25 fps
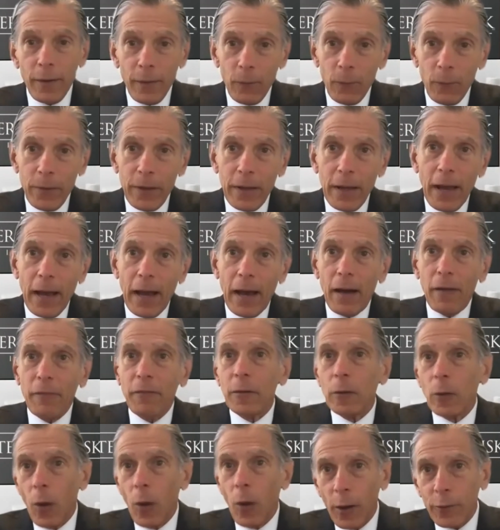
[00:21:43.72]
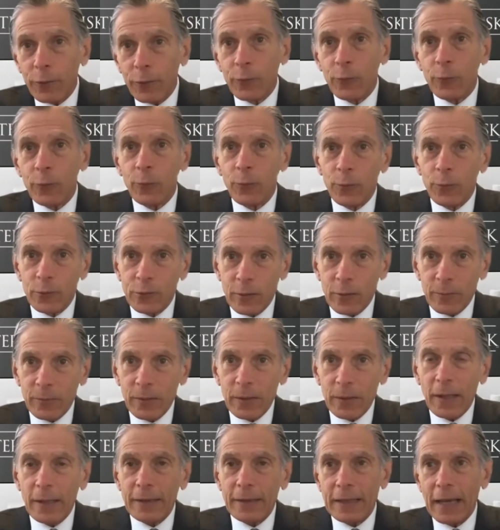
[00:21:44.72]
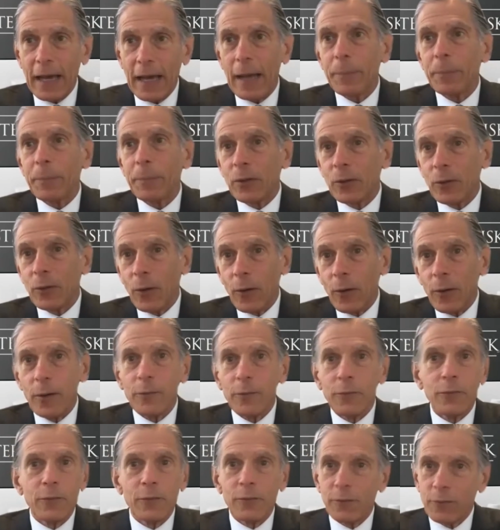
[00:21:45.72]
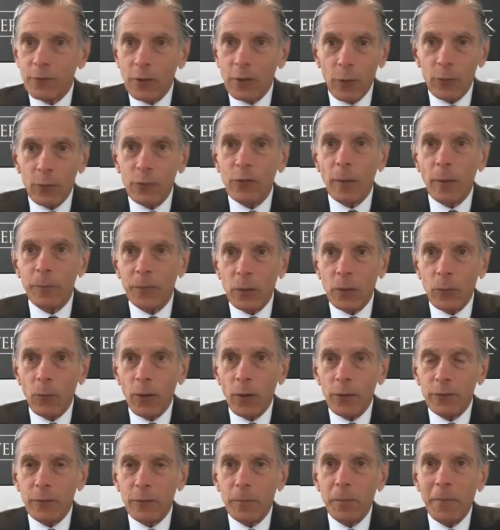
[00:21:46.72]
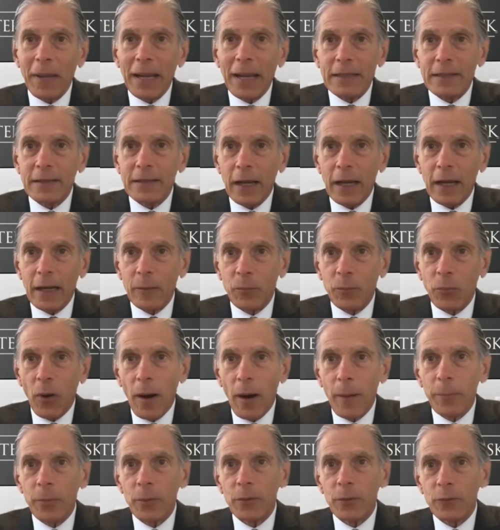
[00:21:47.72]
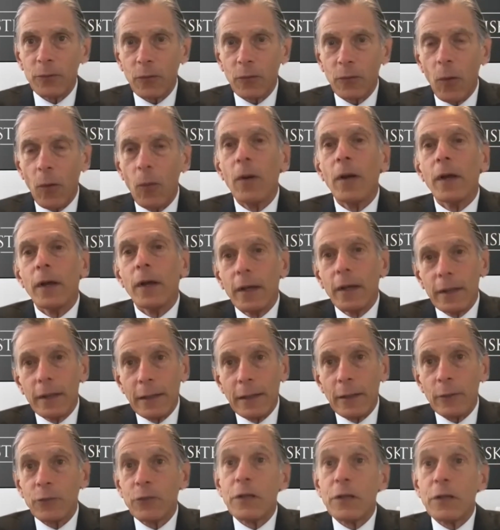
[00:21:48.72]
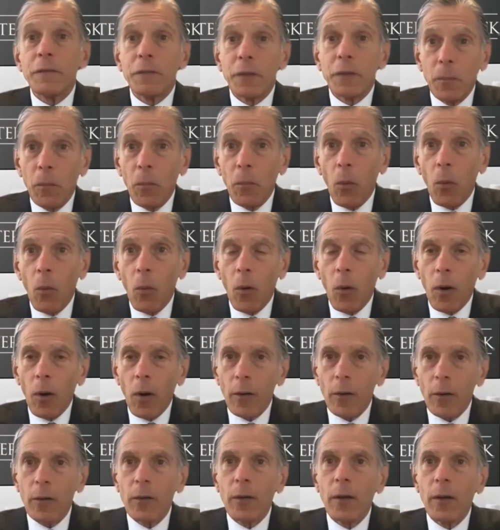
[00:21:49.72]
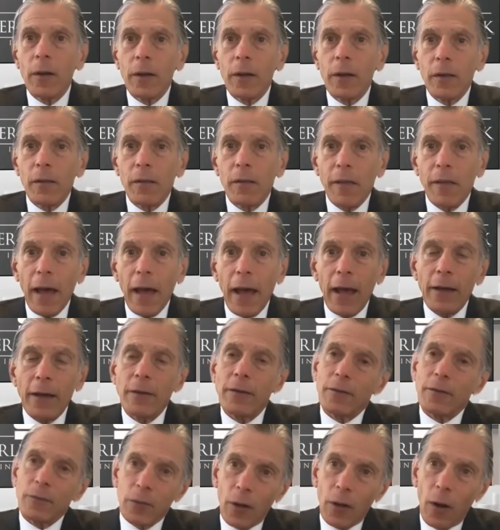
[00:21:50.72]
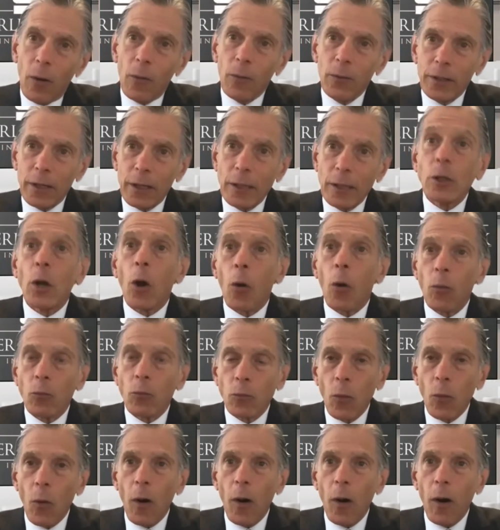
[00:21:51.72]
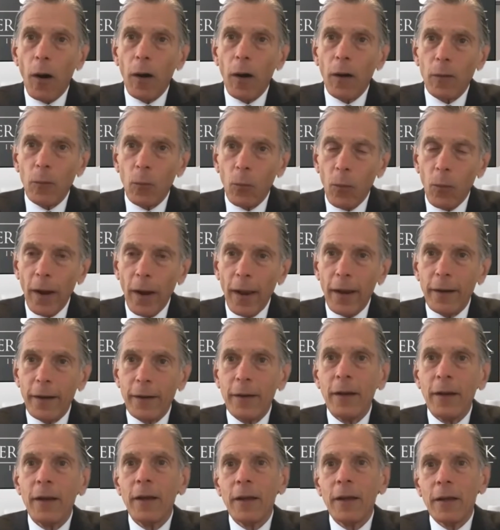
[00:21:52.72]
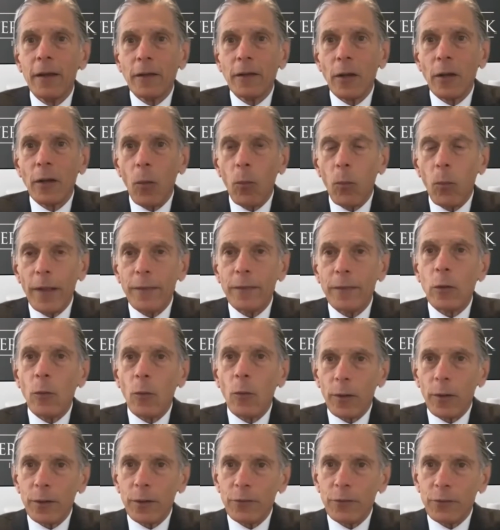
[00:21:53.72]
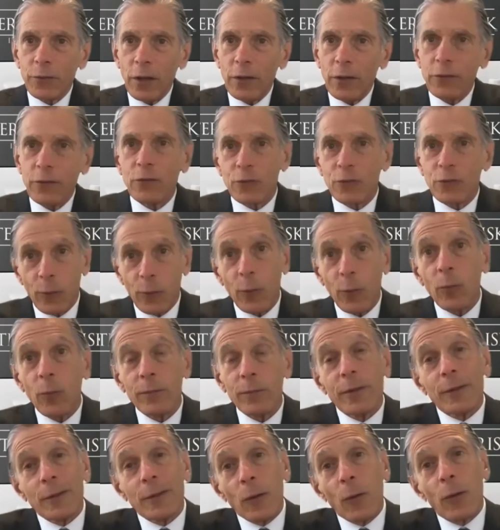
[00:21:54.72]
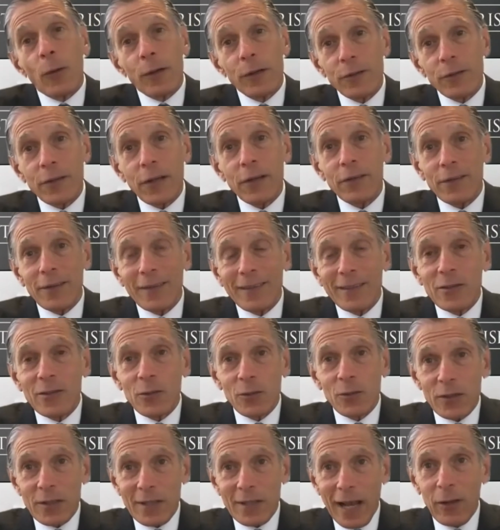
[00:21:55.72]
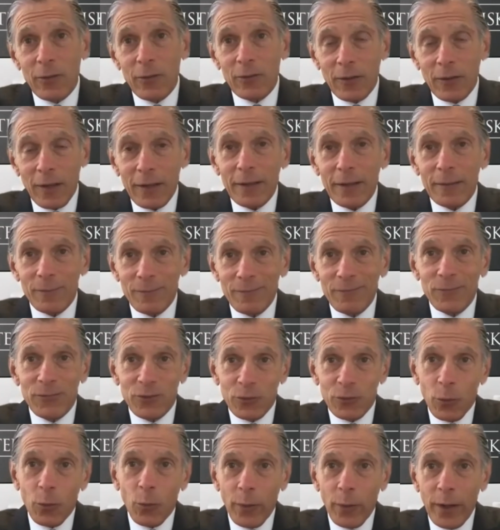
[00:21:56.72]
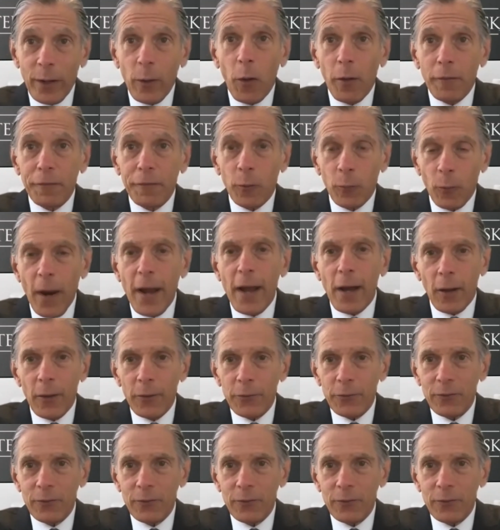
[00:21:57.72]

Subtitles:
we have a lawsuit or something like that because something wasn't maintained properly. Mm-hmm. So there's even more that can go wrong when the organization it sounds like it sort of went off the rails,